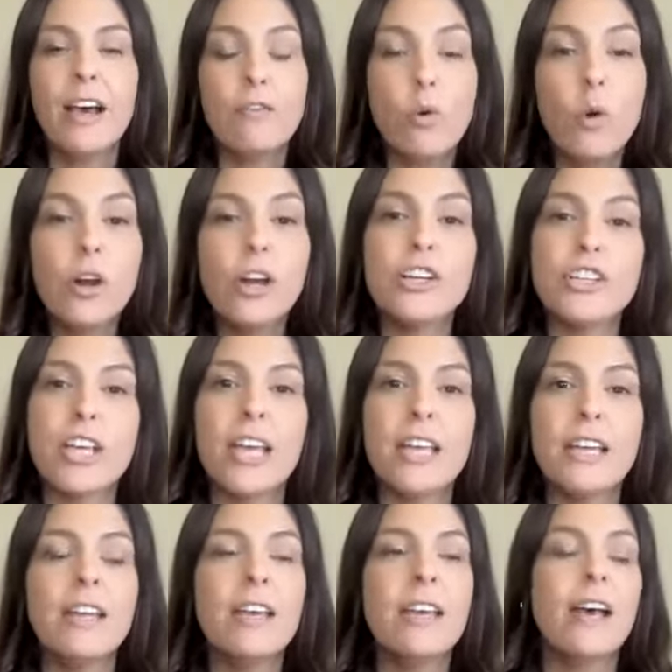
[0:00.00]
of
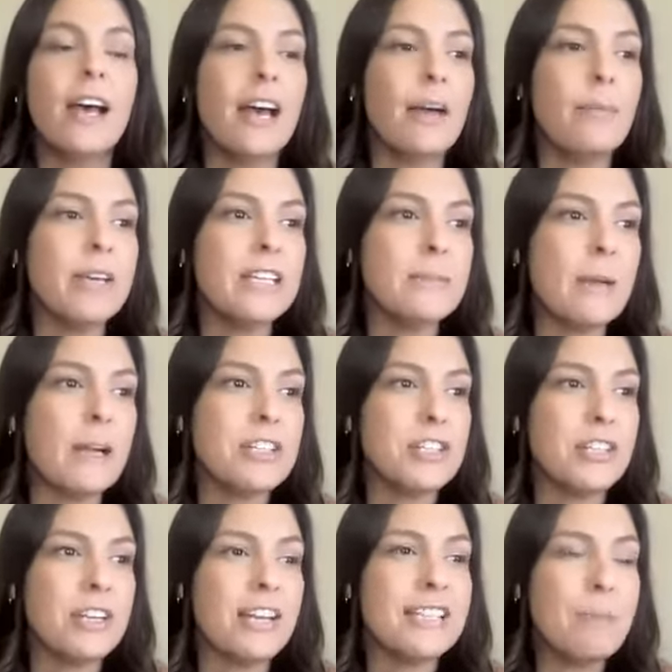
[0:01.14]
origin, um, expect,
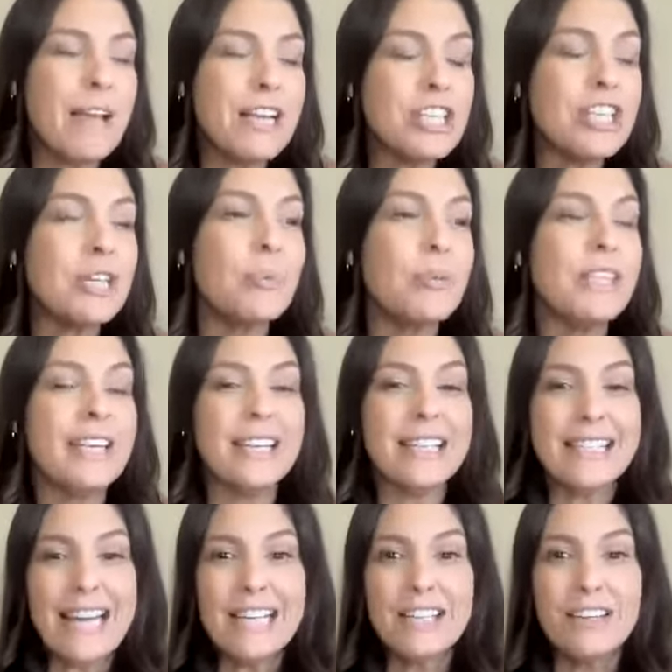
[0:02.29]
especially with the
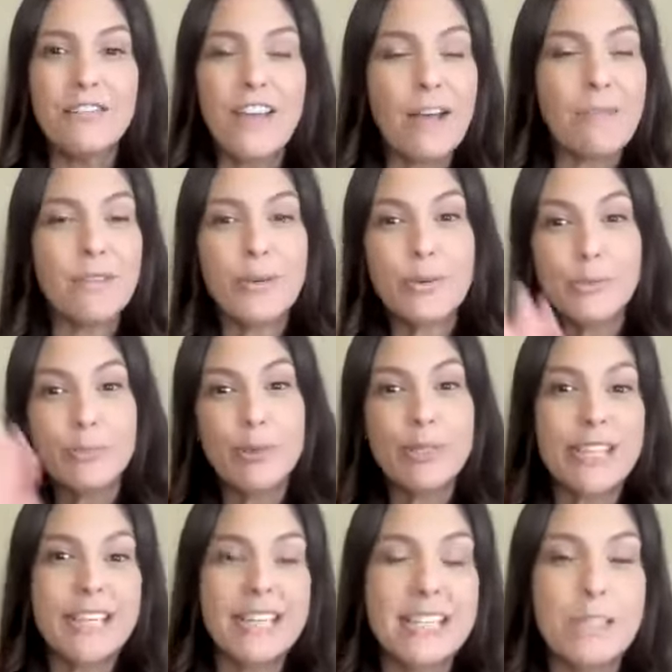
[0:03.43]
extended family who's
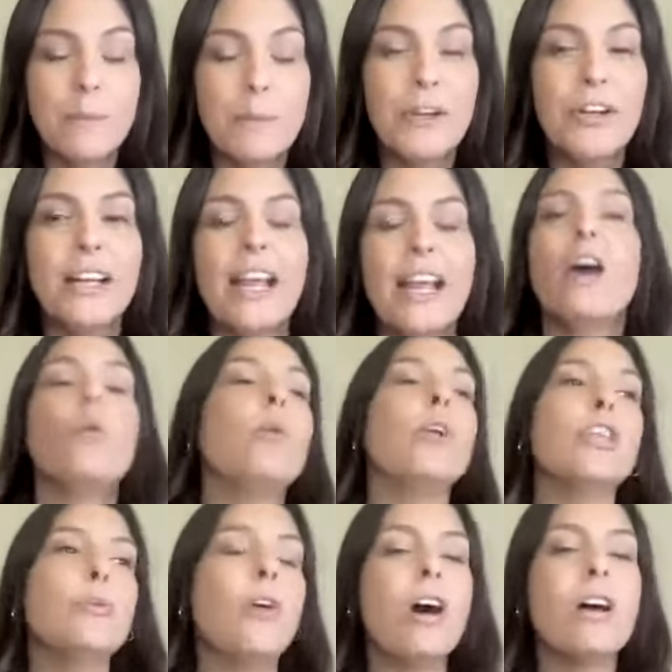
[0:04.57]
mostly in spirit now, when
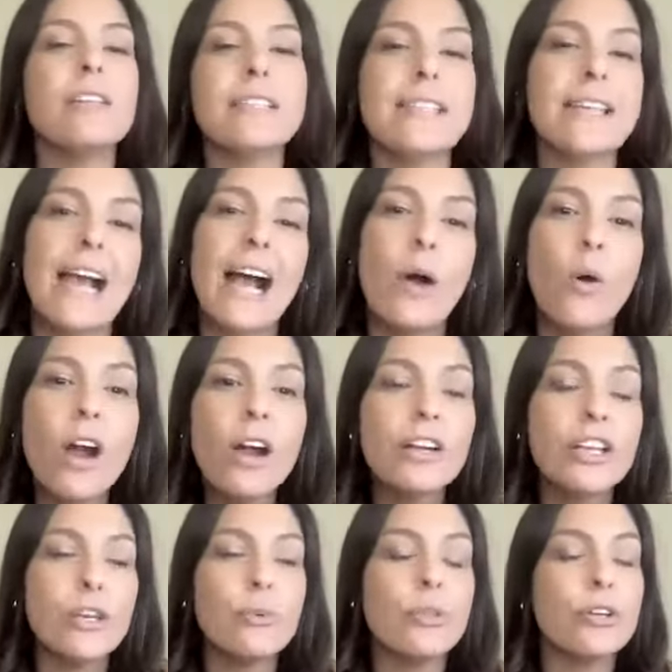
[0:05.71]
you call and say, How are
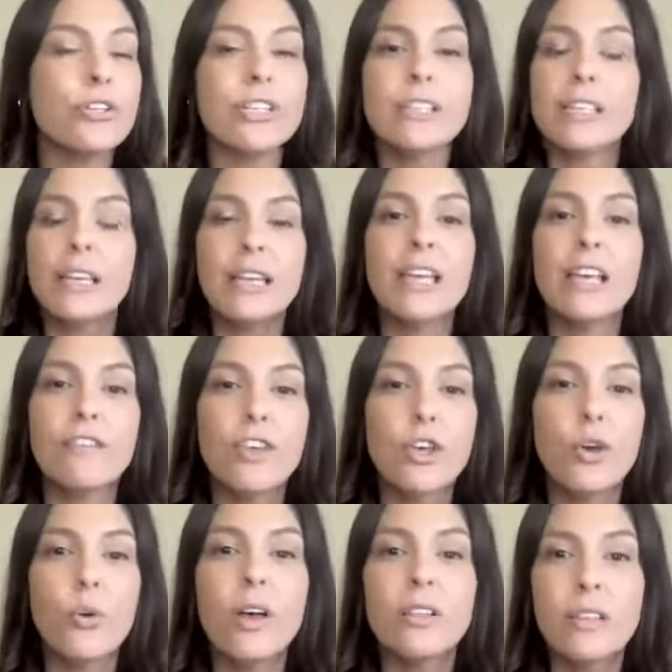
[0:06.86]
you? they're just going to give
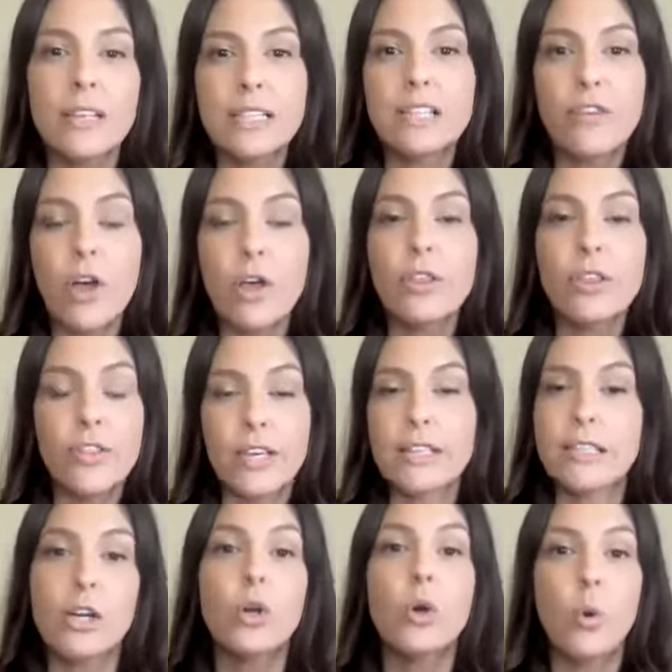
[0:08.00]
you a list of all the things
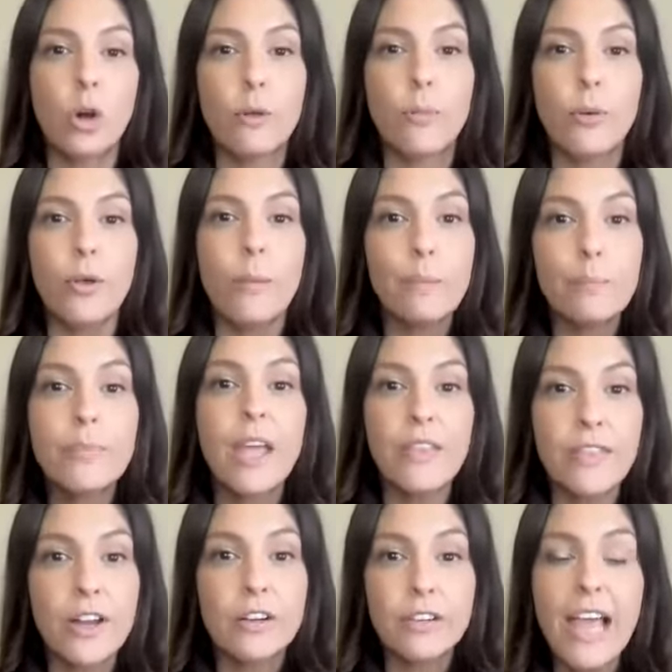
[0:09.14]
that are horrible in
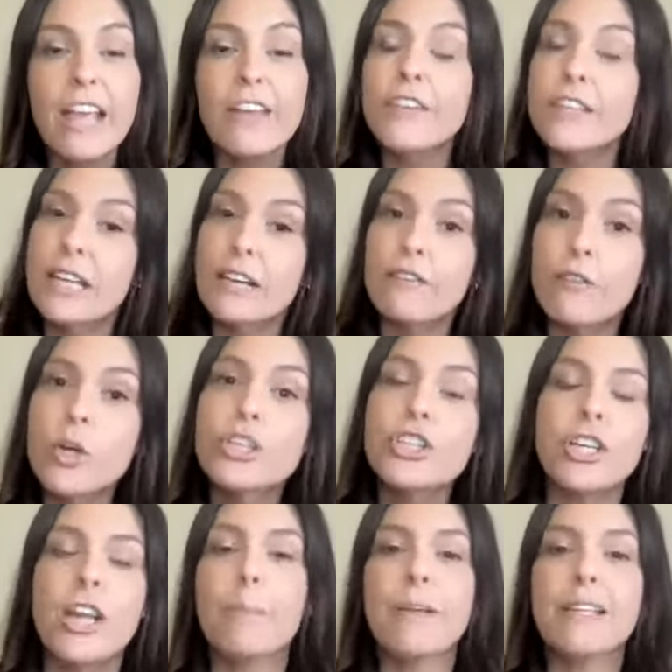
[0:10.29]
their life. It's
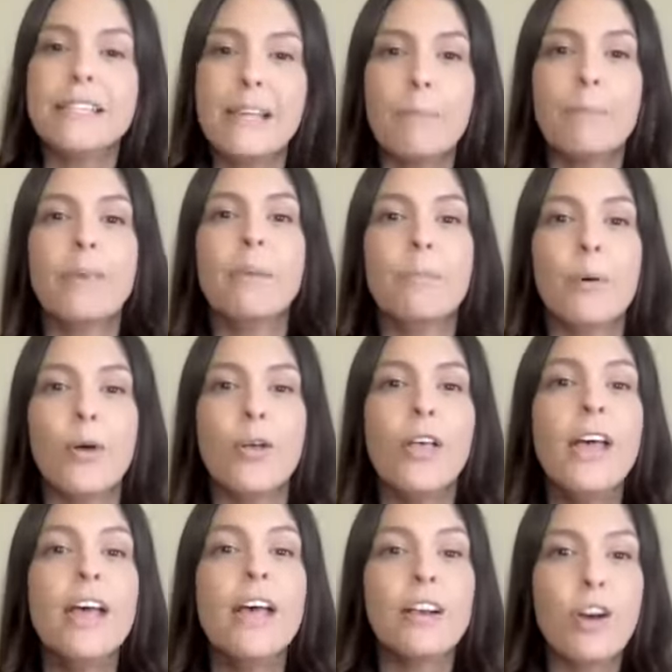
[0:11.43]
unfortunate, but some people
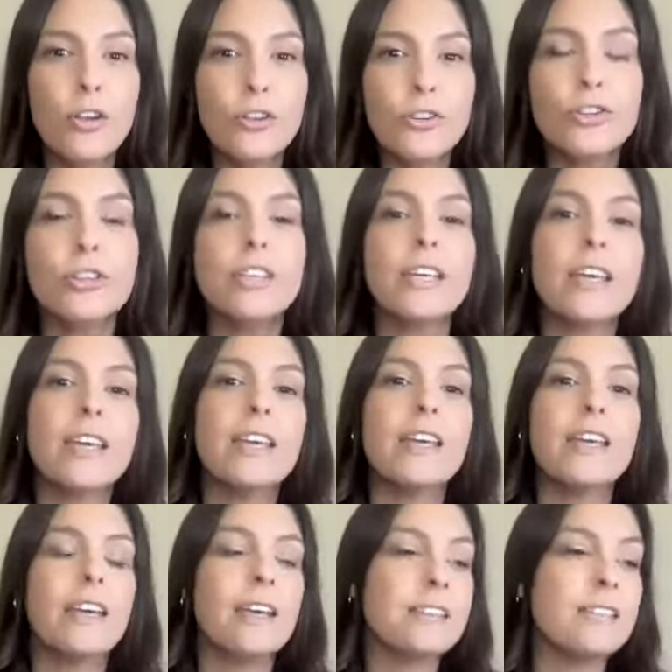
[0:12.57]
culturally,
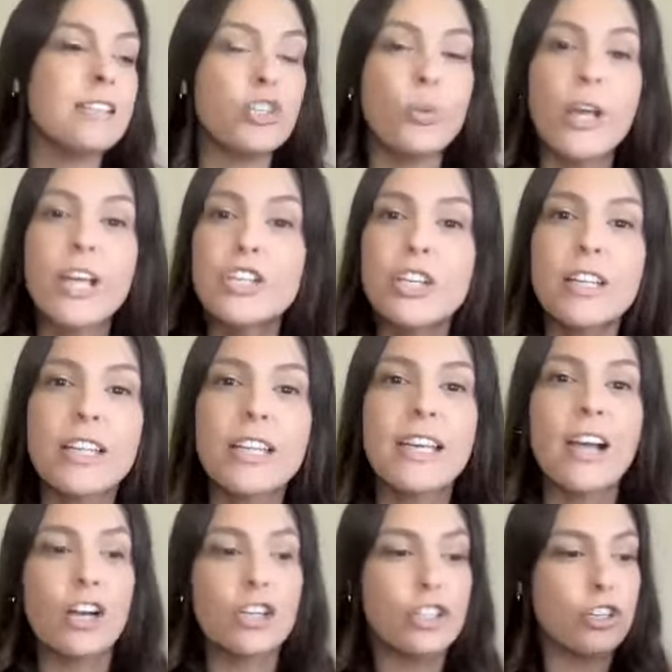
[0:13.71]
eh,
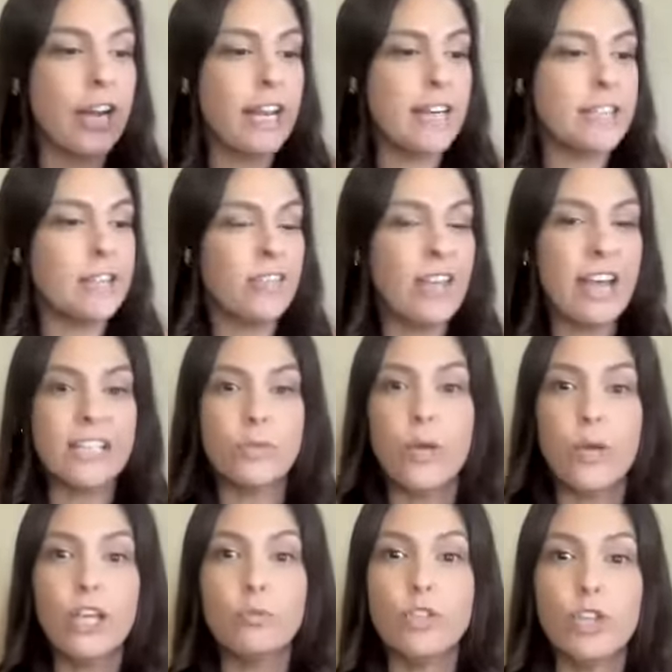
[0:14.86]
situationally are trained that that's
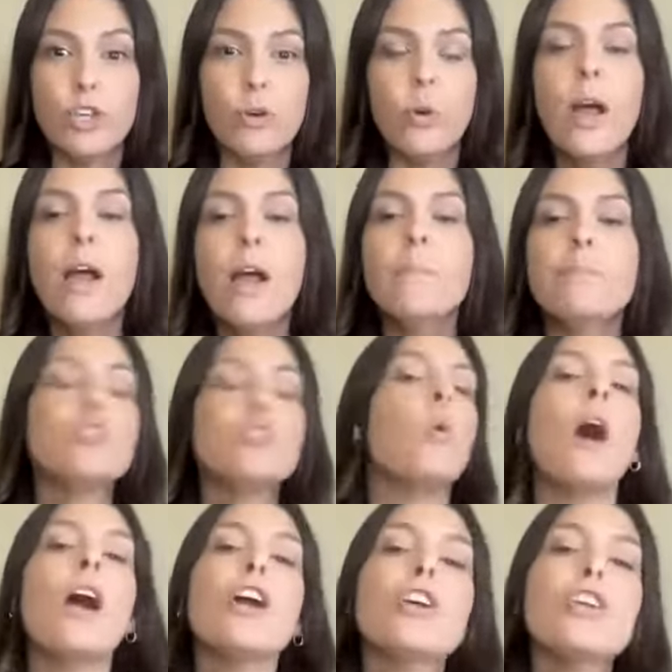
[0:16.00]
what you do. So,
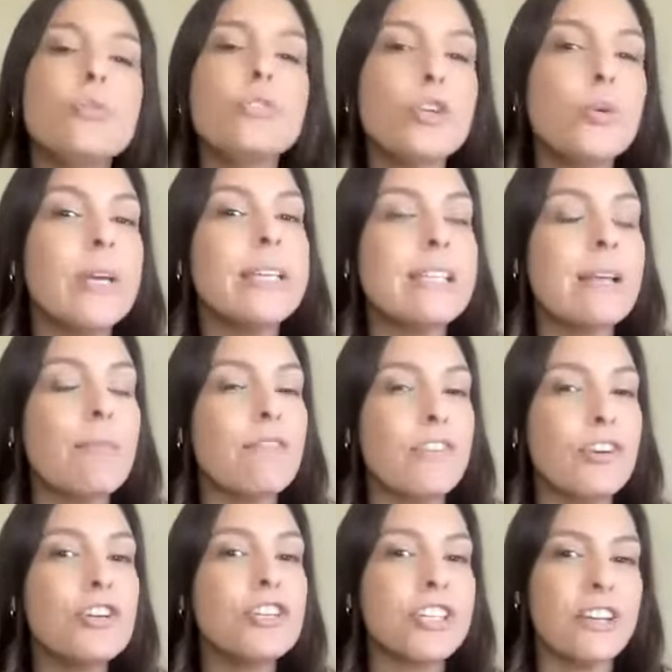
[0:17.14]
are you doing some
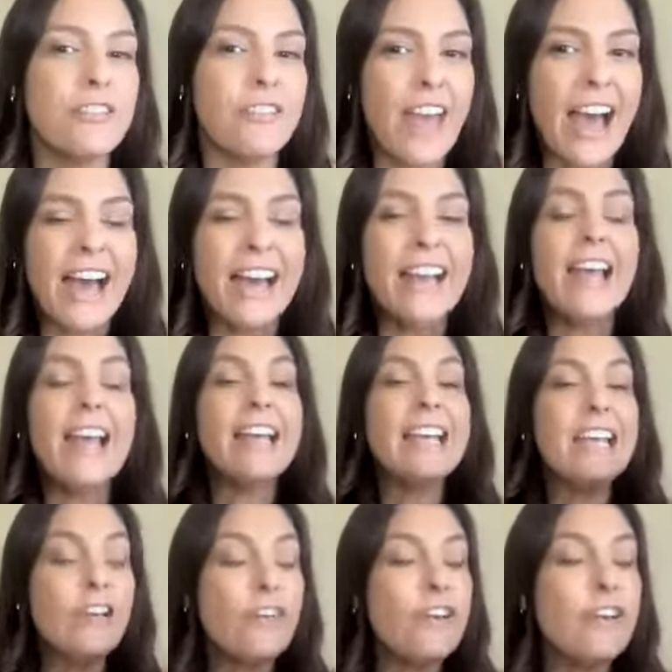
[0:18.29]
version of that,
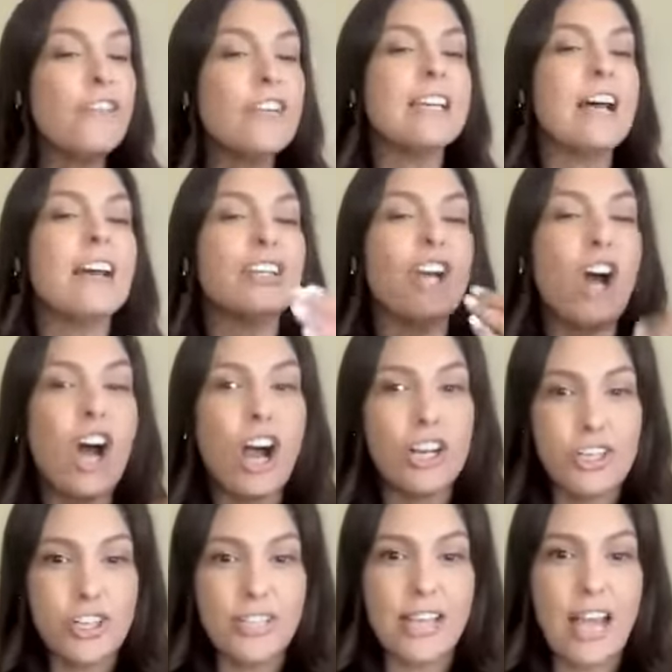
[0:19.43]
even if it's
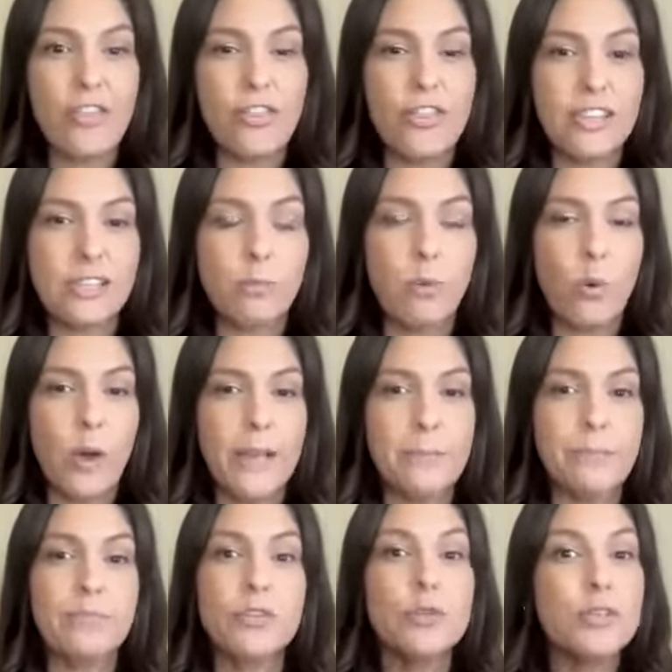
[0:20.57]
unconscious at this point?
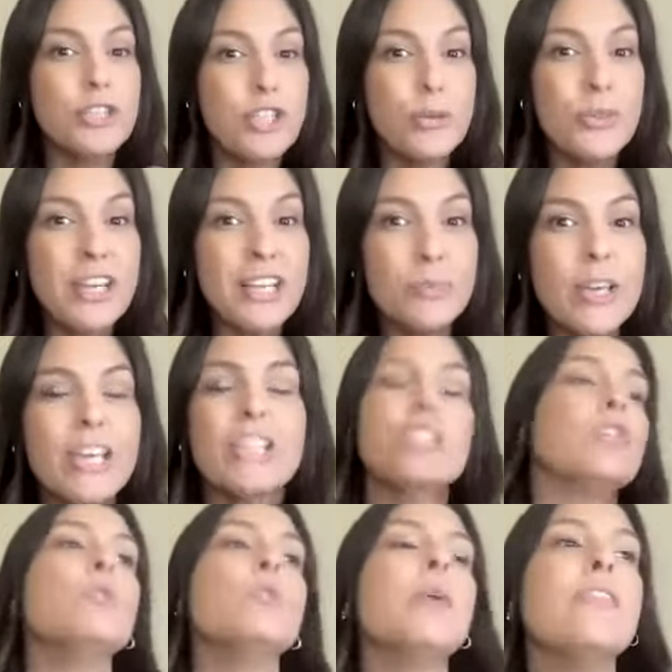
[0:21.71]
So, there's two things we can do.
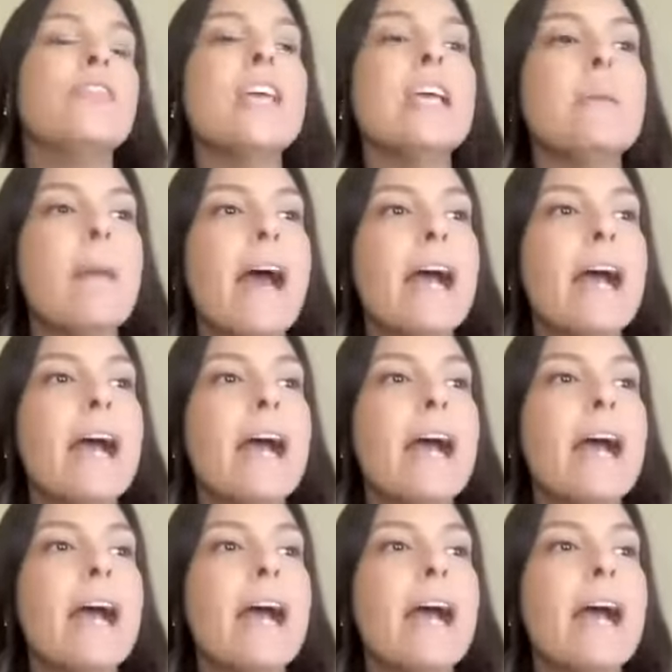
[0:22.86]
You can think